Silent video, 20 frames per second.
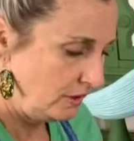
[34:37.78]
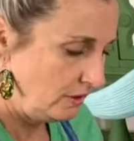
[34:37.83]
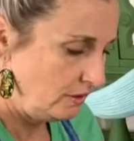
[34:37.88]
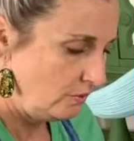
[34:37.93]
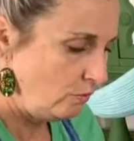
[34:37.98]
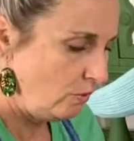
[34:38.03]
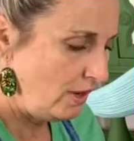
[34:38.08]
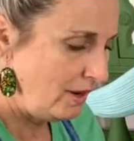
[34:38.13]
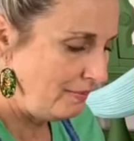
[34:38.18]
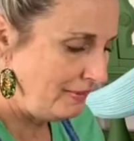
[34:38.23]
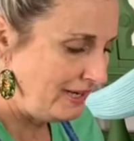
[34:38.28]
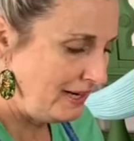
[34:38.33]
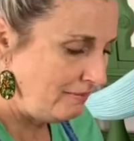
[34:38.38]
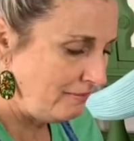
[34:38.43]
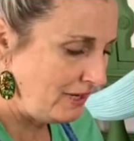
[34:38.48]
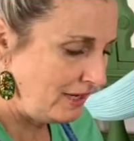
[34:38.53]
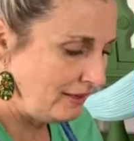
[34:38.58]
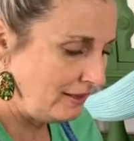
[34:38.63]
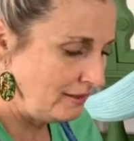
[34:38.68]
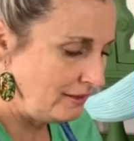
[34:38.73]
Well, I mean, I'm
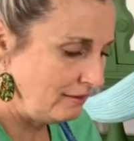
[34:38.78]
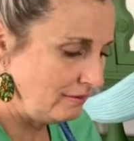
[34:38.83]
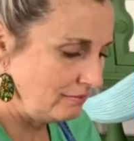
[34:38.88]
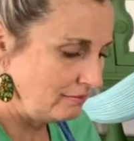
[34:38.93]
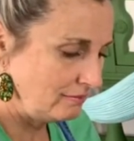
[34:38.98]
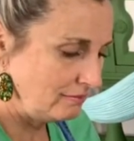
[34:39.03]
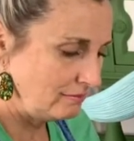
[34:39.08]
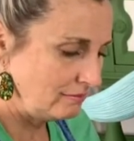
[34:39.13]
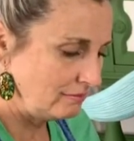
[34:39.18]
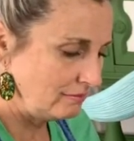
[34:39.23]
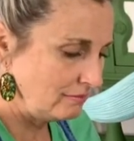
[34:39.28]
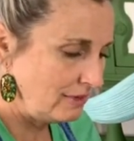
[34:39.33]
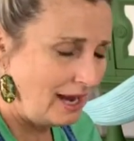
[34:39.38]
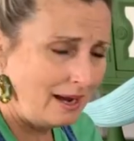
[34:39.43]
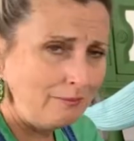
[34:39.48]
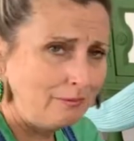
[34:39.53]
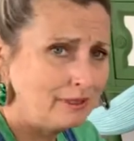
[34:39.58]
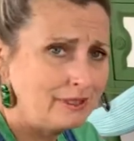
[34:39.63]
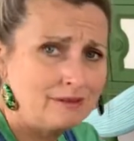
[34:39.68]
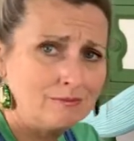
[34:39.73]
not going to I
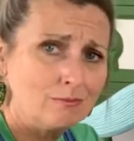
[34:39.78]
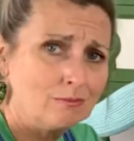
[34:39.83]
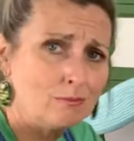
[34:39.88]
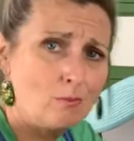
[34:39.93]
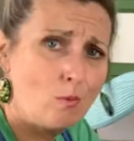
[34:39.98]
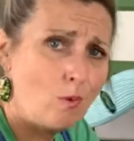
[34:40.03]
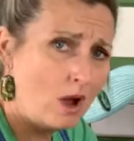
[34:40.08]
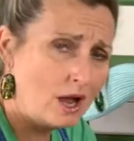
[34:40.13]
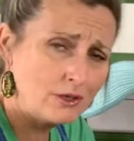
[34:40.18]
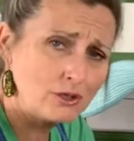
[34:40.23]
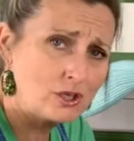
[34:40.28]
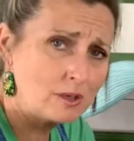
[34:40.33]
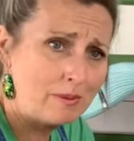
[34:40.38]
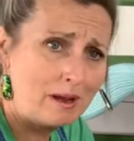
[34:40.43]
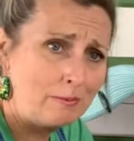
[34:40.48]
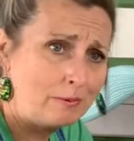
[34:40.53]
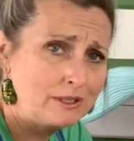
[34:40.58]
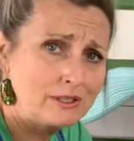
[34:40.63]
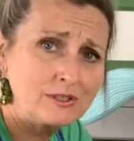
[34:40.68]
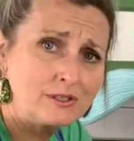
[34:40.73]
wouldn't wash them. I
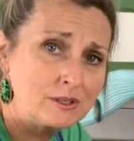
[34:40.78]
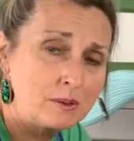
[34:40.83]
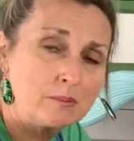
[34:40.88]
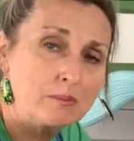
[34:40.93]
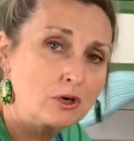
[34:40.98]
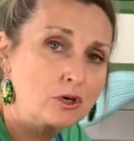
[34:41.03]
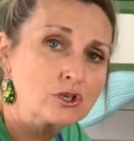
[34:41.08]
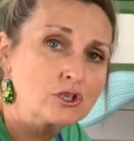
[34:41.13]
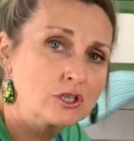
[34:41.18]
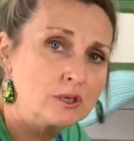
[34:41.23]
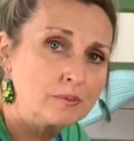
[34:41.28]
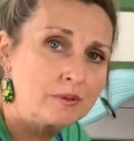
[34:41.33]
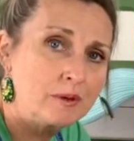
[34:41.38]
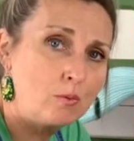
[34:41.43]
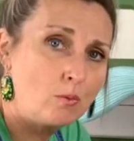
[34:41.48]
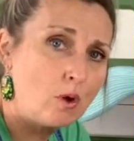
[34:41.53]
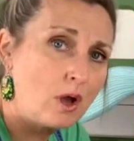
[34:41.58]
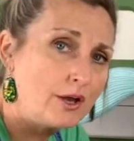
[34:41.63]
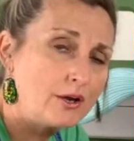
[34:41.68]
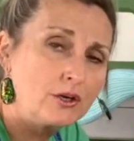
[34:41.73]
wouldn't submerge them in
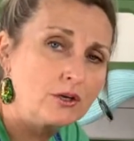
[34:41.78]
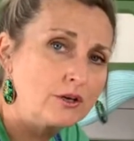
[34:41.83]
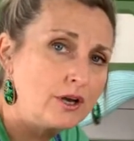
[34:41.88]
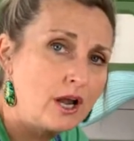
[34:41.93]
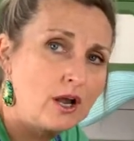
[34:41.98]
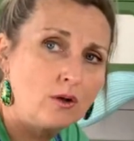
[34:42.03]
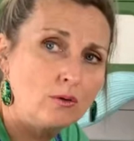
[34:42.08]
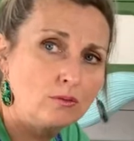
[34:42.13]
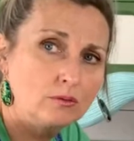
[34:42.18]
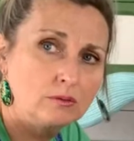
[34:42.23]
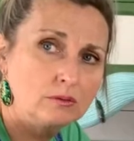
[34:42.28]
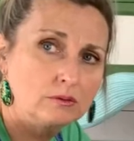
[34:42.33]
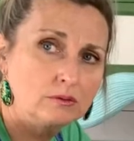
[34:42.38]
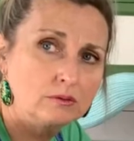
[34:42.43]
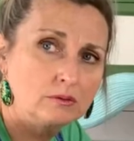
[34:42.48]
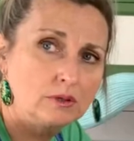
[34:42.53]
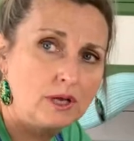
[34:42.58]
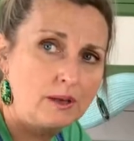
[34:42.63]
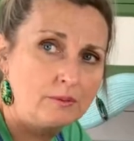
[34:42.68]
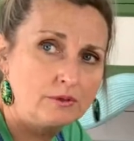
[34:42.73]
water. No,
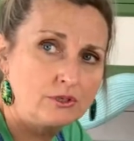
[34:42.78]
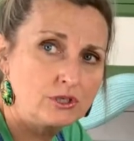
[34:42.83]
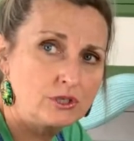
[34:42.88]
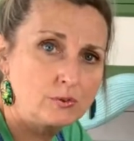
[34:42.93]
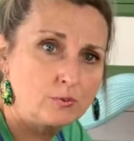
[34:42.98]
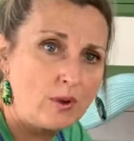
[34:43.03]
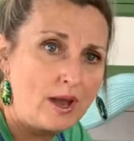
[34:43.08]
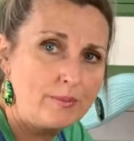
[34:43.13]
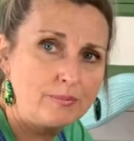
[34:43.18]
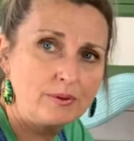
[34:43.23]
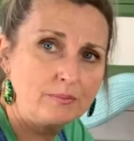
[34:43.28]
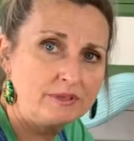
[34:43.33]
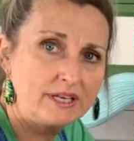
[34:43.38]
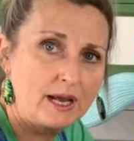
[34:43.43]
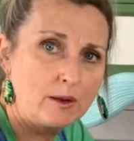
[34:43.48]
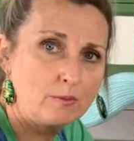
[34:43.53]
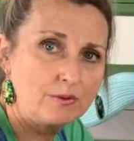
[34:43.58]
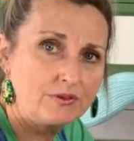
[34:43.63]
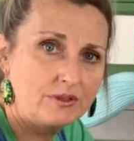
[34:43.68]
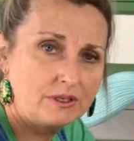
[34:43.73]
I would just wipe them
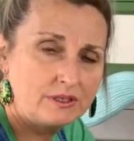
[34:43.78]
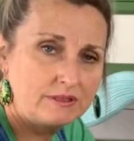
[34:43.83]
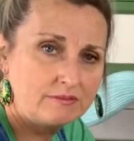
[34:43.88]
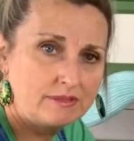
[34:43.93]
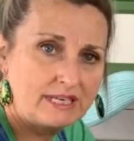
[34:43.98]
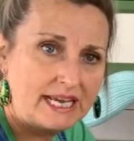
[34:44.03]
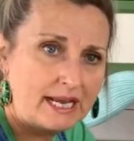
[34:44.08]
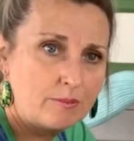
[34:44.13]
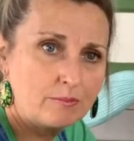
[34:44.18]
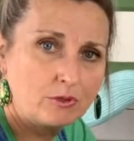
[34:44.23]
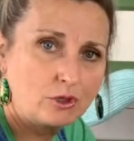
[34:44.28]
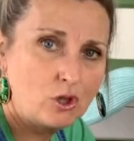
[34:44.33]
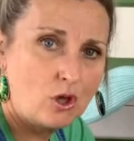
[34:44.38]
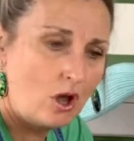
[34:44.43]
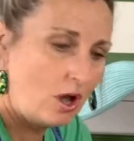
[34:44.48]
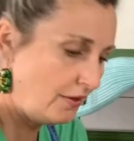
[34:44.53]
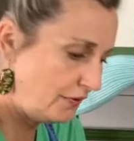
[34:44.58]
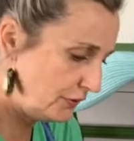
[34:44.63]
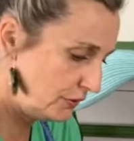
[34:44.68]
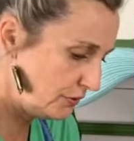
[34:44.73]
down with a damp
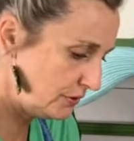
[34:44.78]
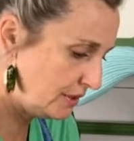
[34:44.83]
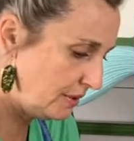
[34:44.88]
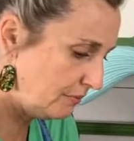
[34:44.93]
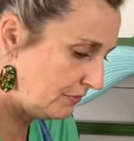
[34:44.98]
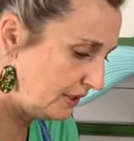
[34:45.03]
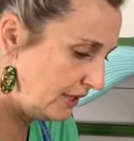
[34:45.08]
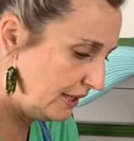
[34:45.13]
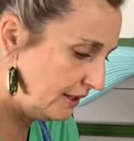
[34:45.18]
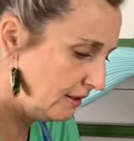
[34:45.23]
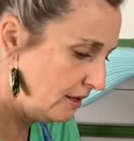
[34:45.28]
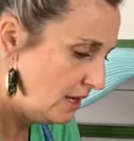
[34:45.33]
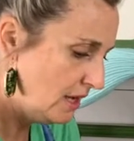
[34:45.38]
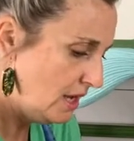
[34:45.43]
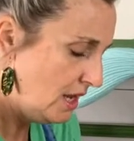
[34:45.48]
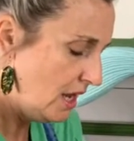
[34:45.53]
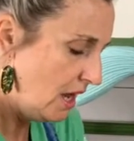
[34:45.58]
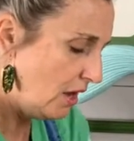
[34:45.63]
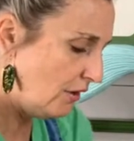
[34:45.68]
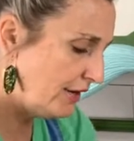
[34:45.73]
cloth or something.
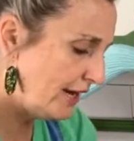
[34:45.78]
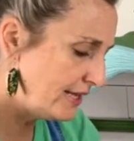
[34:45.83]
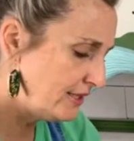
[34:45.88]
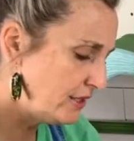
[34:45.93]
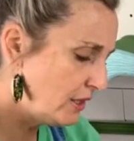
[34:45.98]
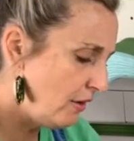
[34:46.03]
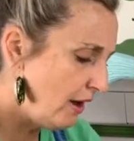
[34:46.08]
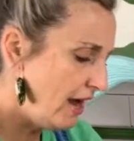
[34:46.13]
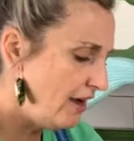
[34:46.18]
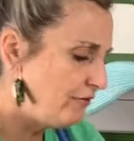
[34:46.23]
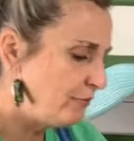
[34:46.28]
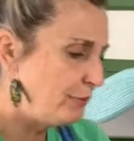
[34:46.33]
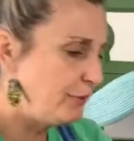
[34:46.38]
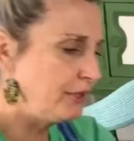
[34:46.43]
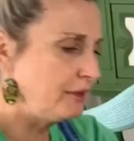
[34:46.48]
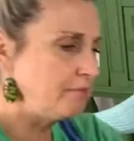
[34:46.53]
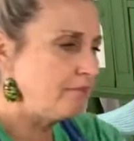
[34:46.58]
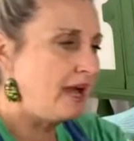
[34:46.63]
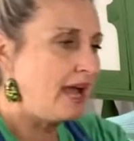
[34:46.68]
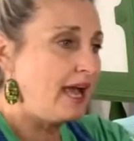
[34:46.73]
Okay, so I've
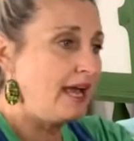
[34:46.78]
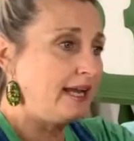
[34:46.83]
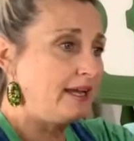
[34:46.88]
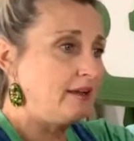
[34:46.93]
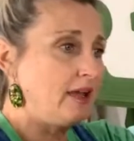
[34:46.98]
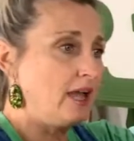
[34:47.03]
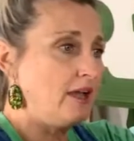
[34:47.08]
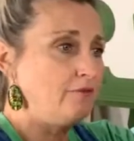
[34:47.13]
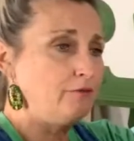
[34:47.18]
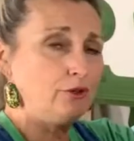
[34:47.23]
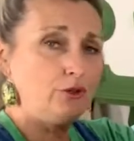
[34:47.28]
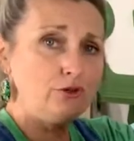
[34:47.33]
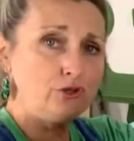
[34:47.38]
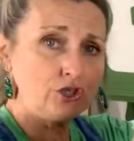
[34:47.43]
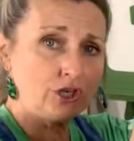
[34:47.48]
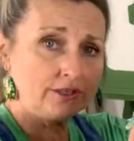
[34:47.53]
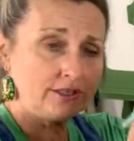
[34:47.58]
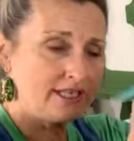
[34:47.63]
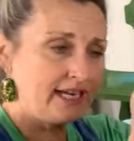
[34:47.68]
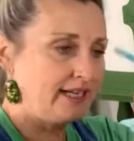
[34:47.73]
put my uh, Voodoo
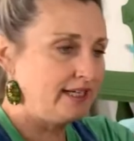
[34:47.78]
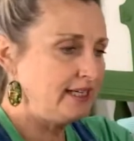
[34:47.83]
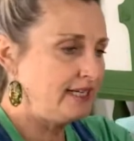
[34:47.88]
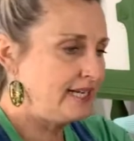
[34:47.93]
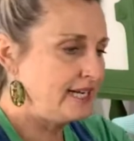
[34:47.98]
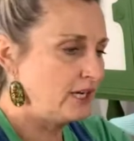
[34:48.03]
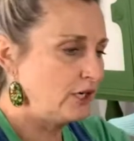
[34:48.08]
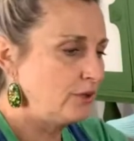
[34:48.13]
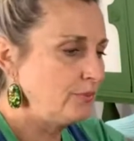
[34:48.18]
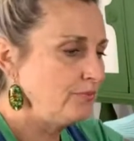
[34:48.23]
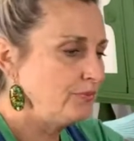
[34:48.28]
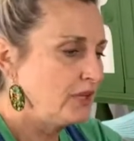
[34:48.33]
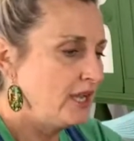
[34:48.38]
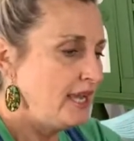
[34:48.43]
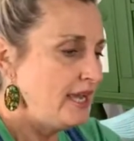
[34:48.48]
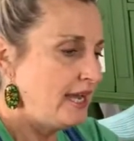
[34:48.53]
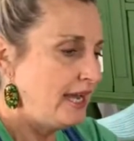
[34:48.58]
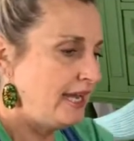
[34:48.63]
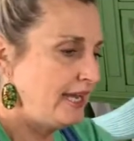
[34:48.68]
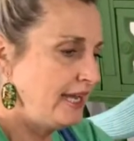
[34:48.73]
Gel Stain in here,
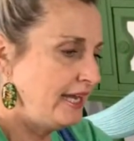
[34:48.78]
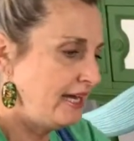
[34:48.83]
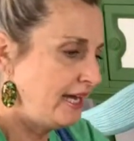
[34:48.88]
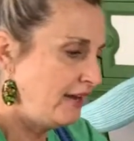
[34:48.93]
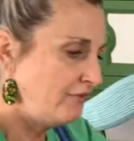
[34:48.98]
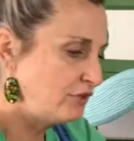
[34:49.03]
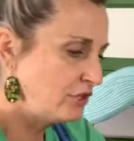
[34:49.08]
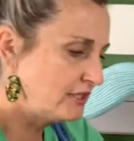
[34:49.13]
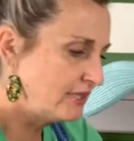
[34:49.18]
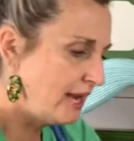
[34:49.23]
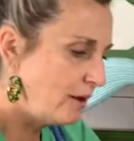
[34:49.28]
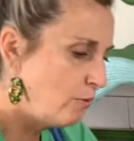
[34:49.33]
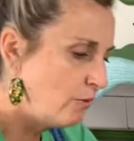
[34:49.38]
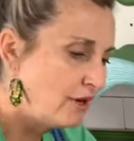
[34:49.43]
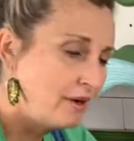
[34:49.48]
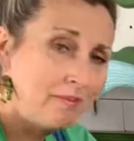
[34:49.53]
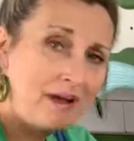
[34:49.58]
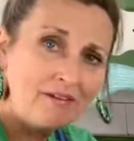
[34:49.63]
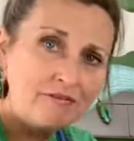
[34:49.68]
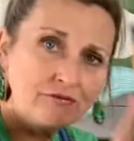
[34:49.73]
and I've just got one
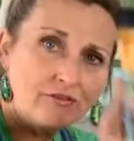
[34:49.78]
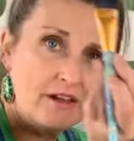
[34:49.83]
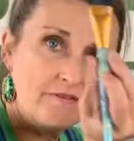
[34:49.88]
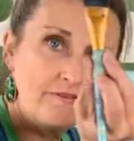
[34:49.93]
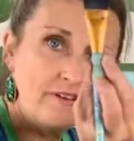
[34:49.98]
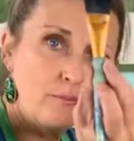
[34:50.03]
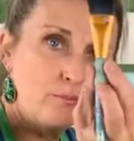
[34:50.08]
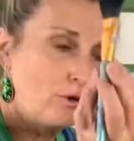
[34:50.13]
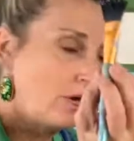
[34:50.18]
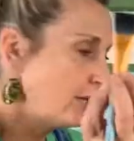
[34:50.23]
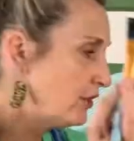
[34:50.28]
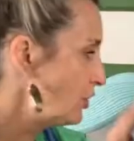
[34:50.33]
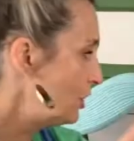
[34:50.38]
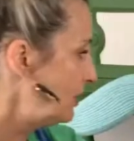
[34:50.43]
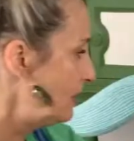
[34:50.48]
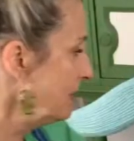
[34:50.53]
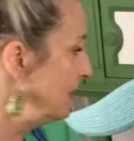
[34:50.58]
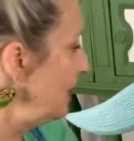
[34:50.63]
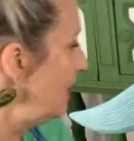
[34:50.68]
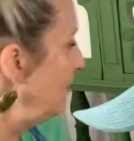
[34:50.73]
of my fluffy brushes, and